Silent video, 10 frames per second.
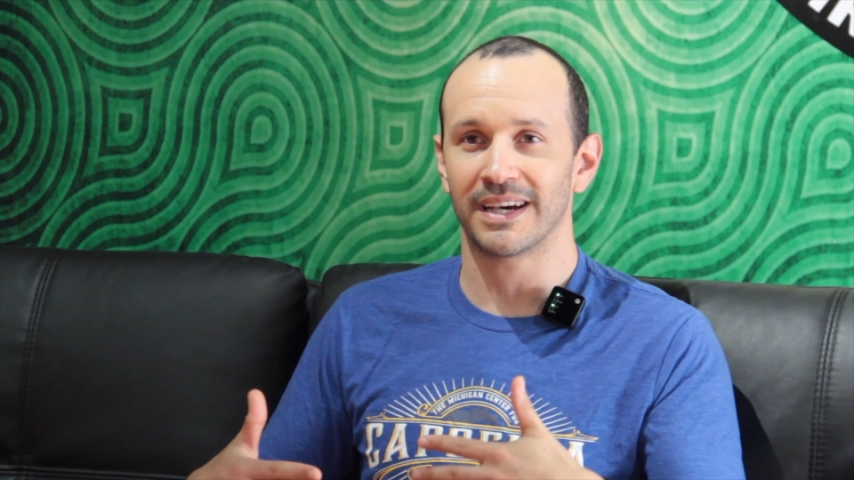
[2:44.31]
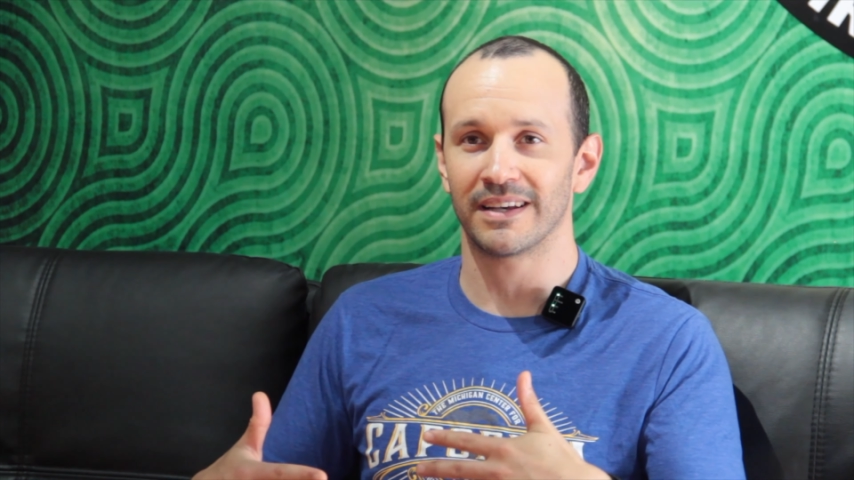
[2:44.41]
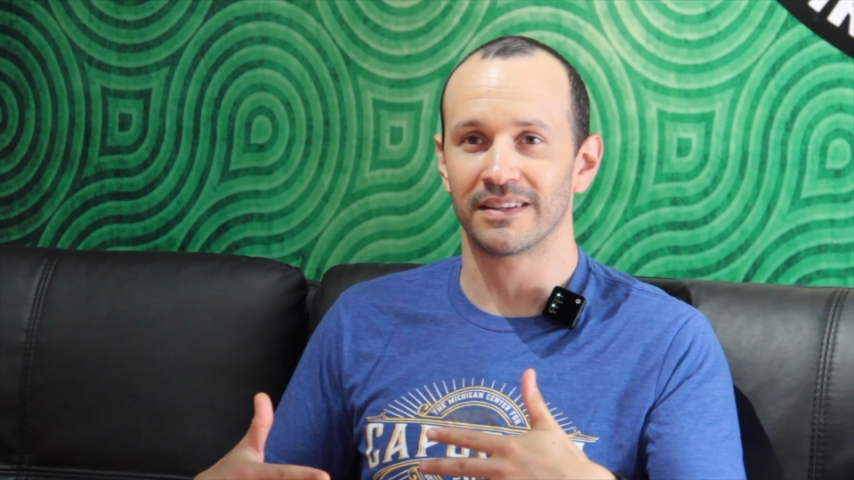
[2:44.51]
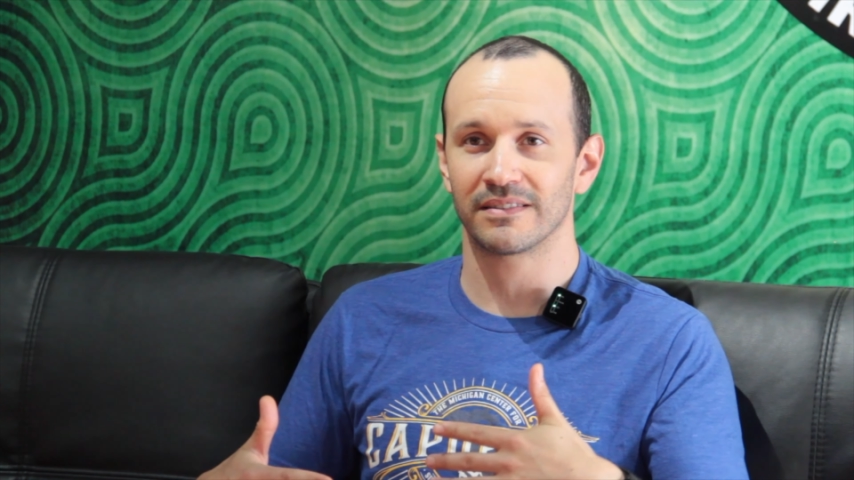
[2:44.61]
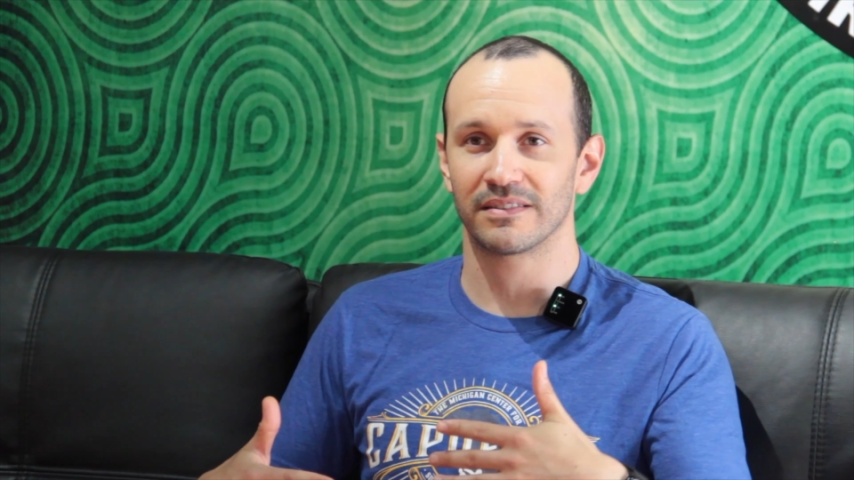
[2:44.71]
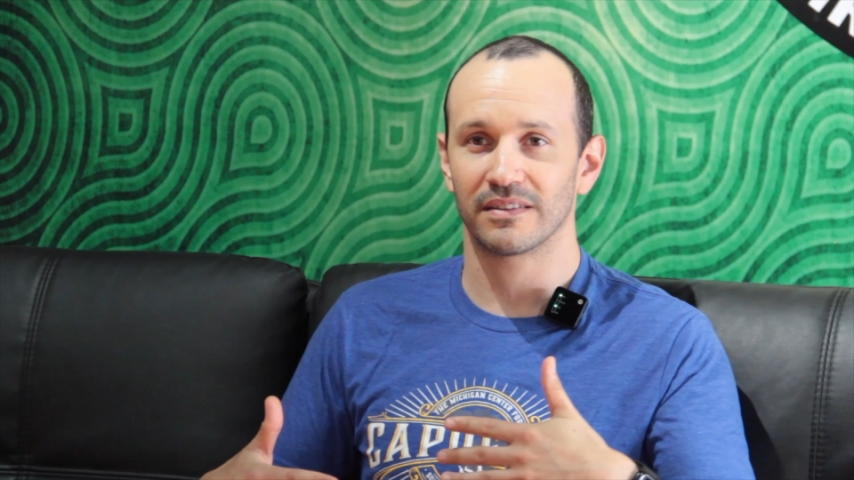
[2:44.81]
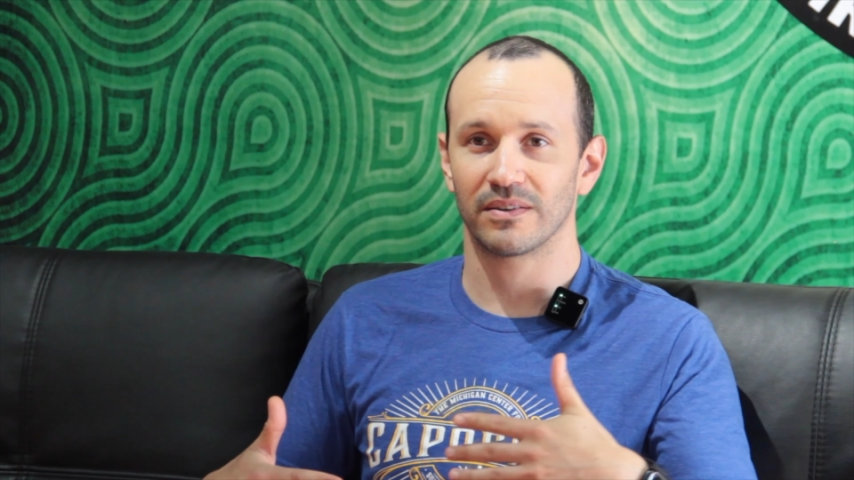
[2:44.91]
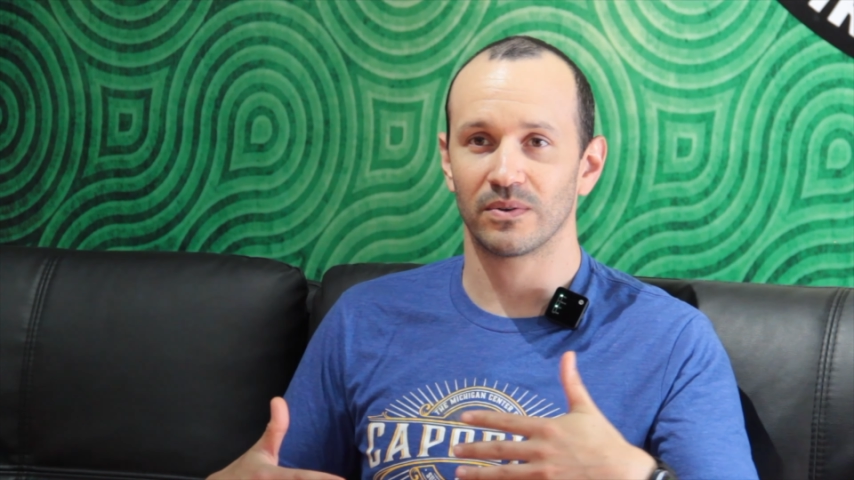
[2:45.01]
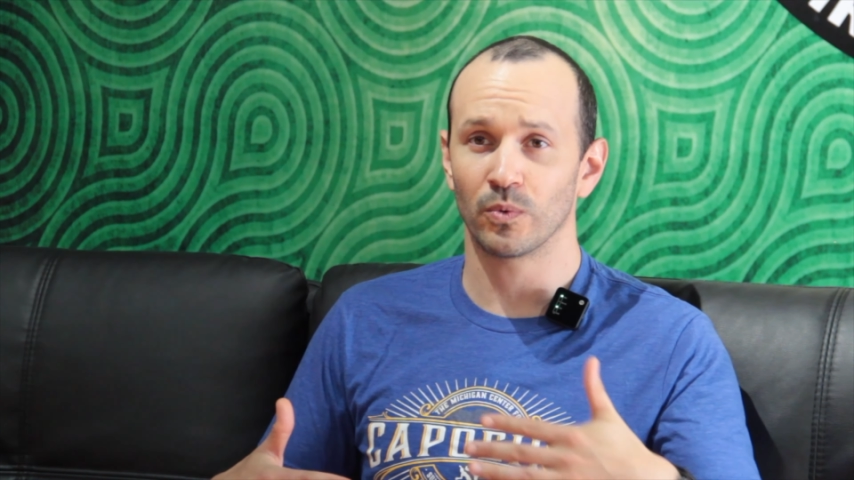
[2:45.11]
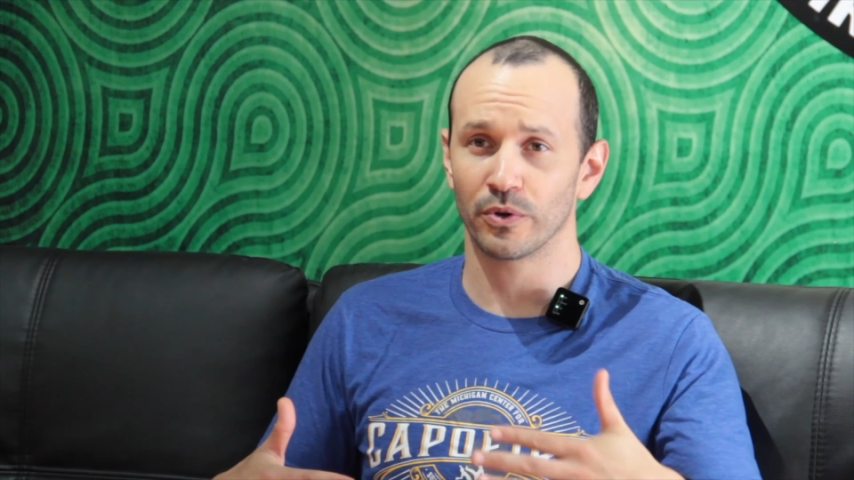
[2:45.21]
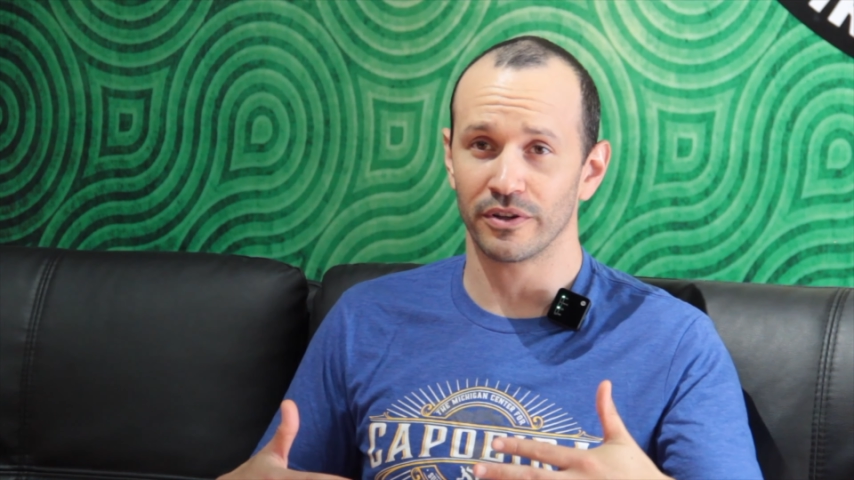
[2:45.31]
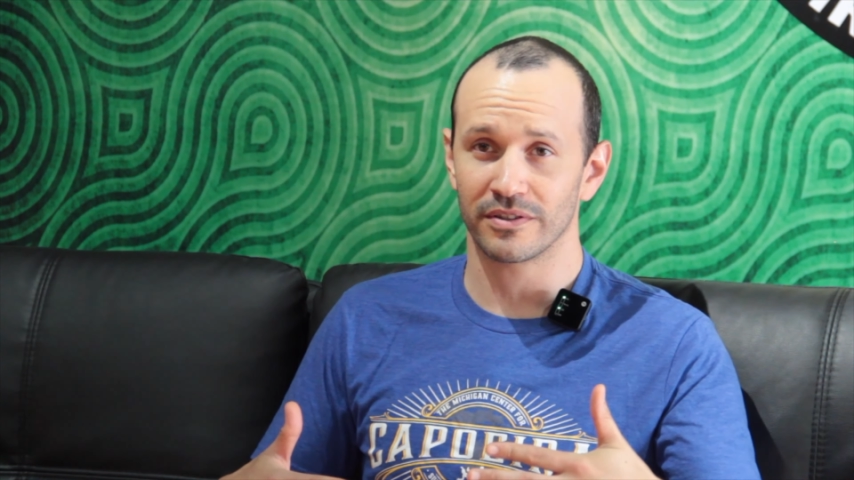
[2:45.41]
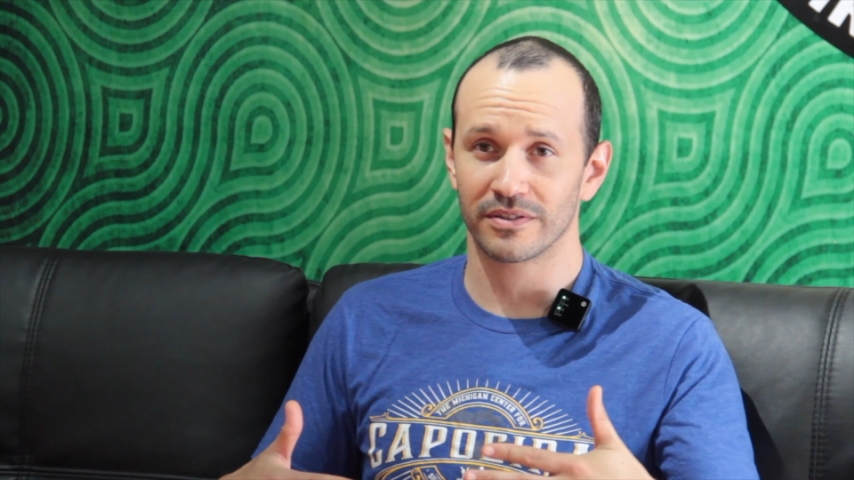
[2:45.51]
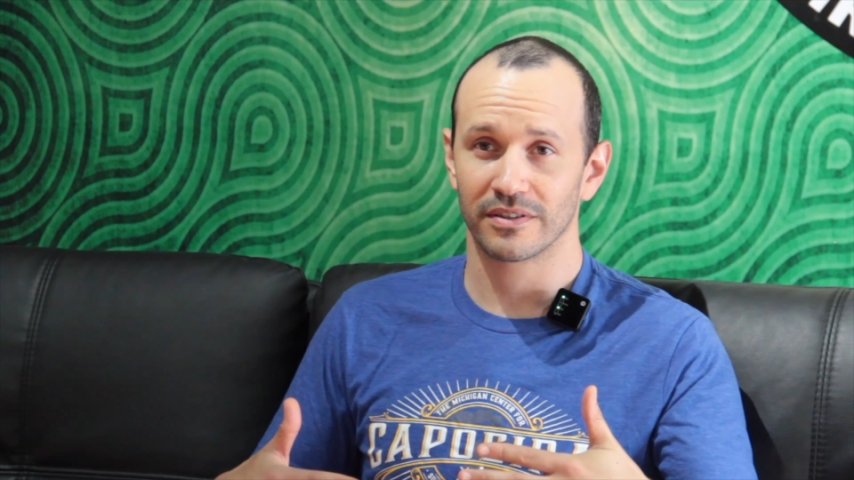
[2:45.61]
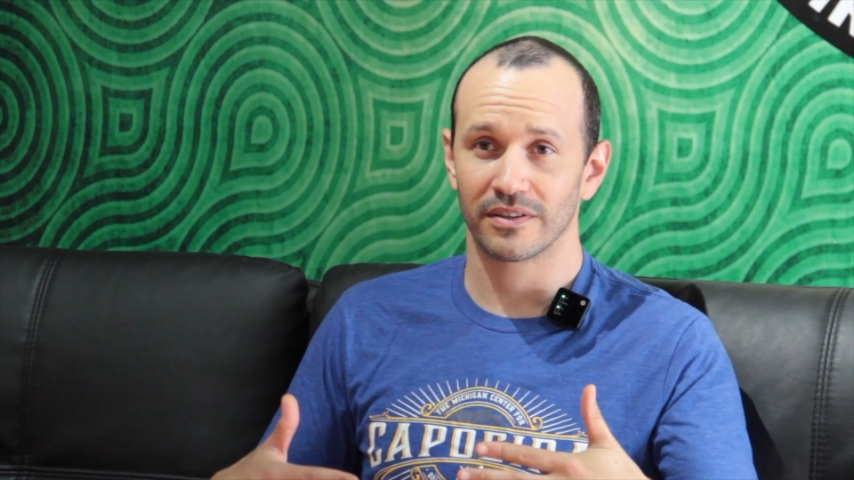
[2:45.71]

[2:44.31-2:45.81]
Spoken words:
as words.